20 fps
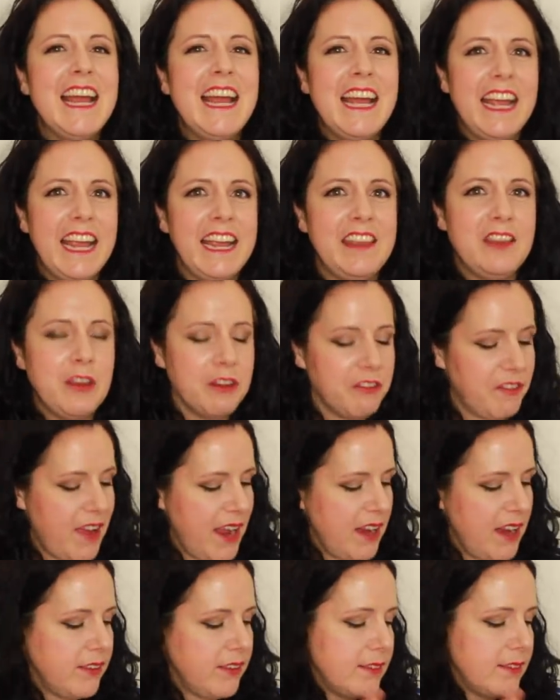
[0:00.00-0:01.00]
in your
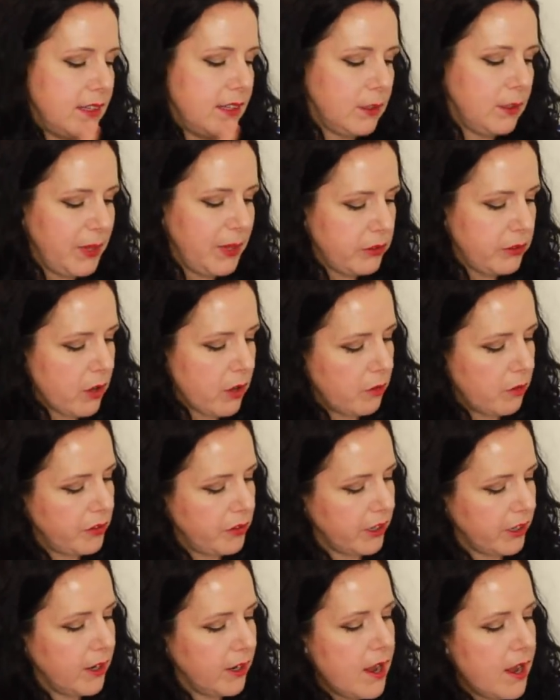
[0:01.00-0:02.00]
face. It's a little bit
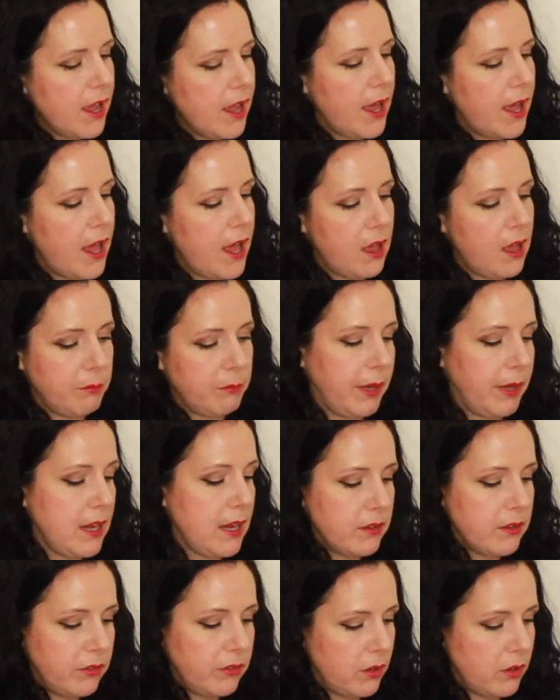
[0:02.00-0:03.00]
softer, and it
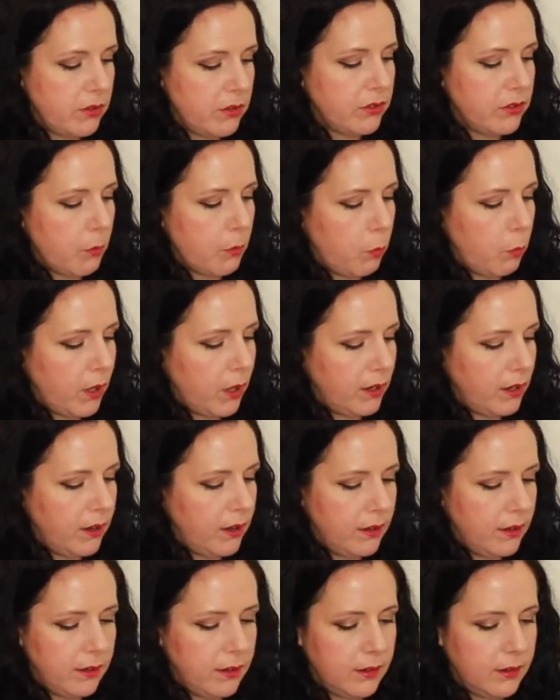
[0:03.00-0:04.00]
might suit someone
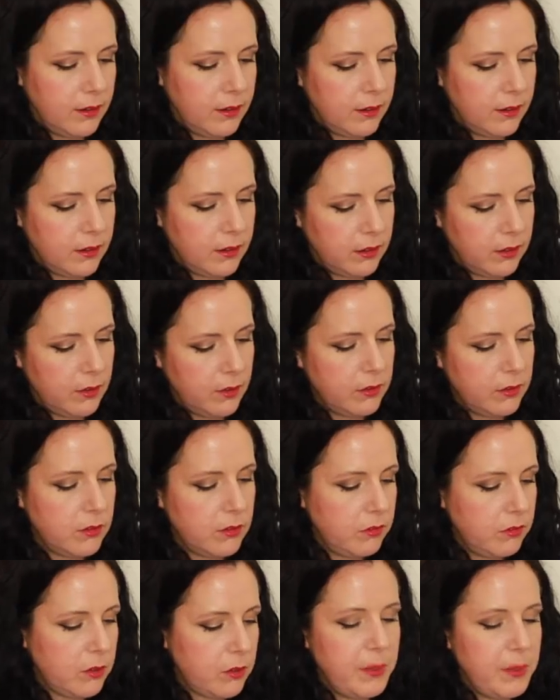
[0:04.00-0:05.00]

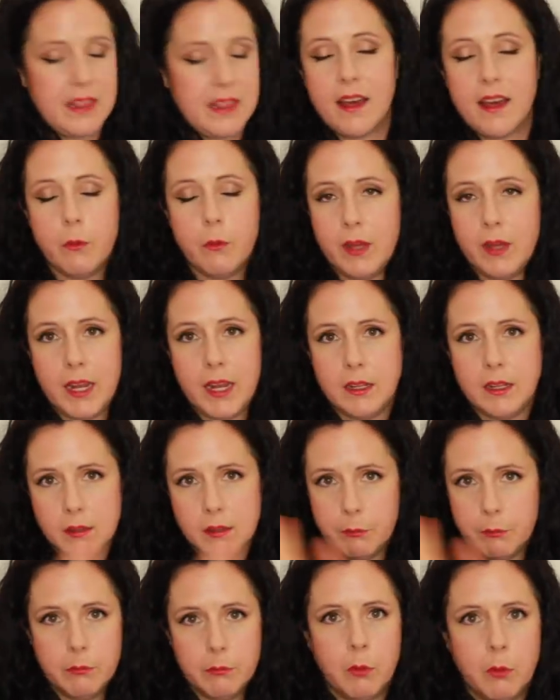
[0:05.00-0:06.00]
to be that way
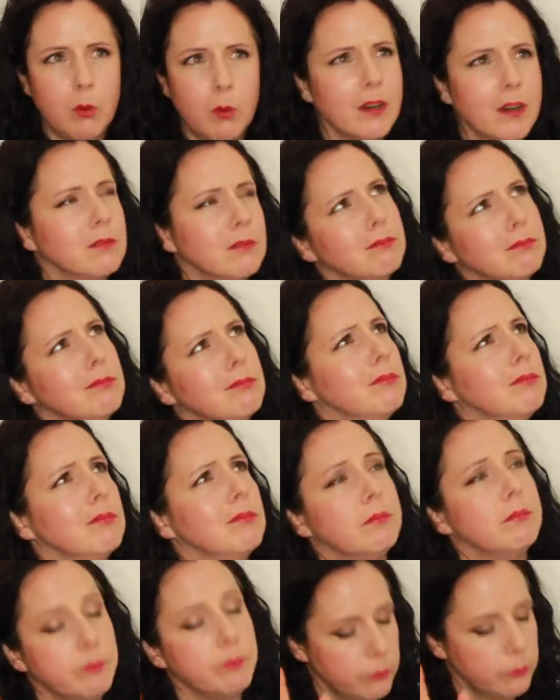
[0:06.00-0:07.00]
more,
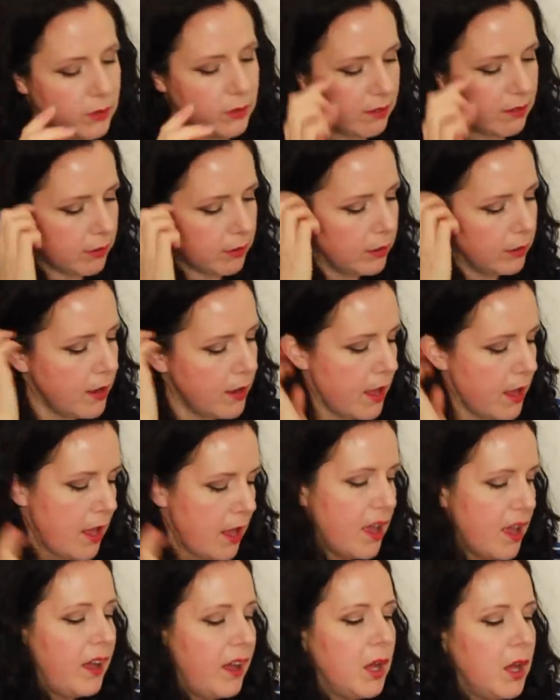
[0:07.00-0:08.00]
whatever.
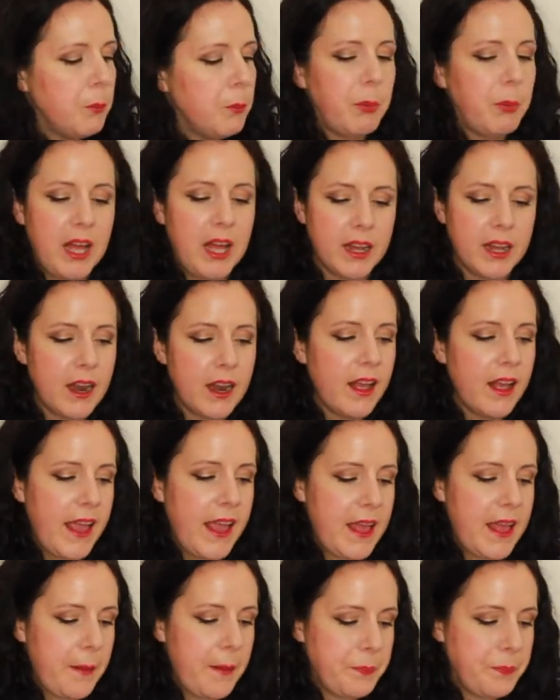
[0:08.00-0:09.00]
But
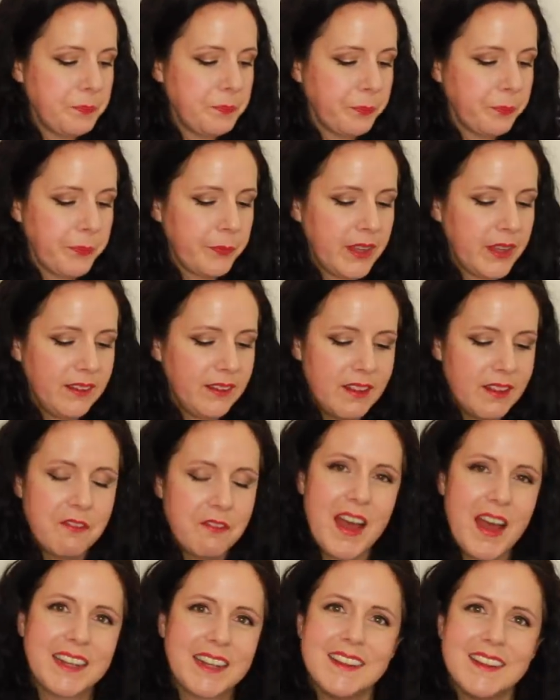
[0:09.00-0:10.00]
the
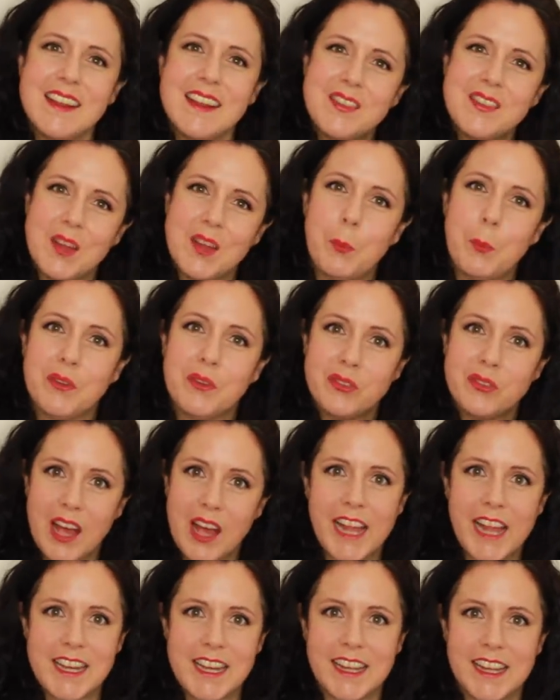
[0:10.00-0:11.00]
fact that it's
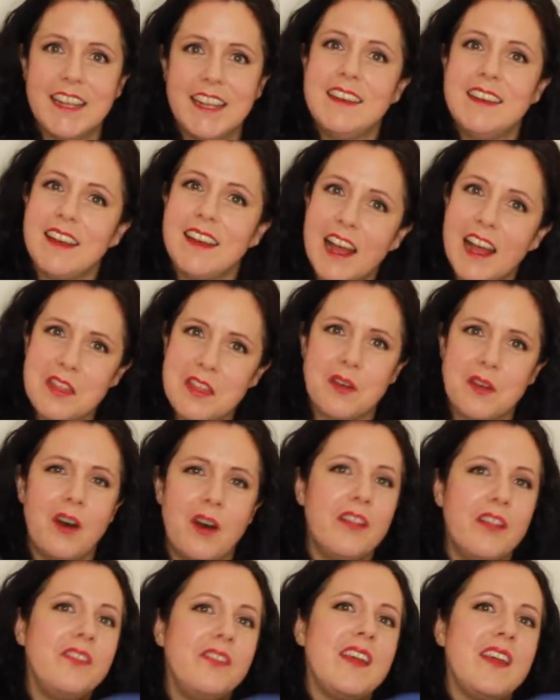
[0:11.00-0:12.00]
double-sided, I
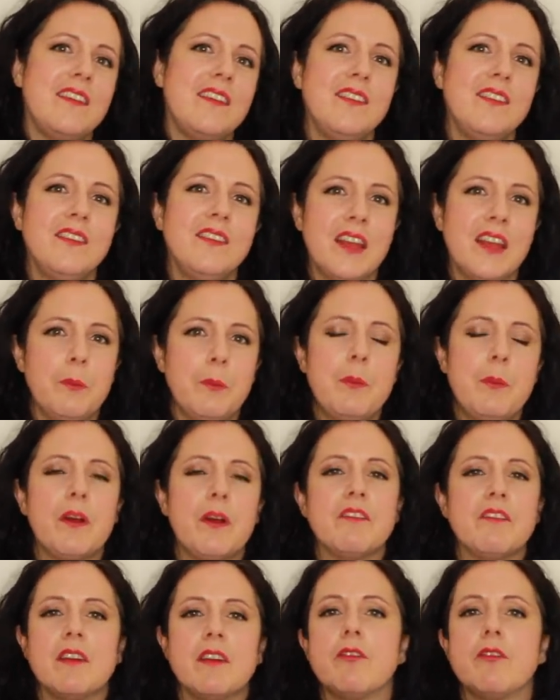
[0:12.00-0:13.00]
thought this is going to be
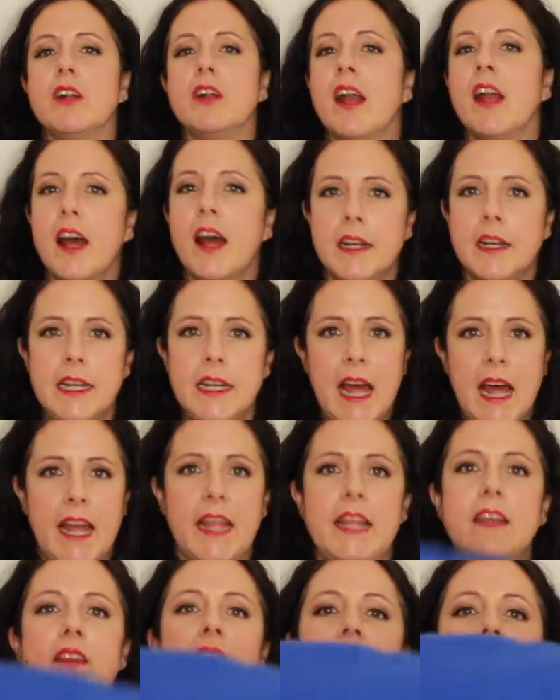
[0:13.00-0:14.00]
perfect for an
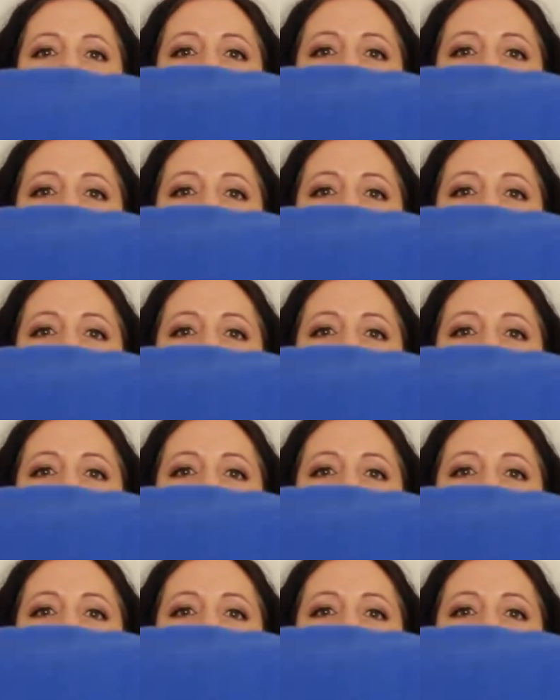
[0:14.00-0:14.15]
unlined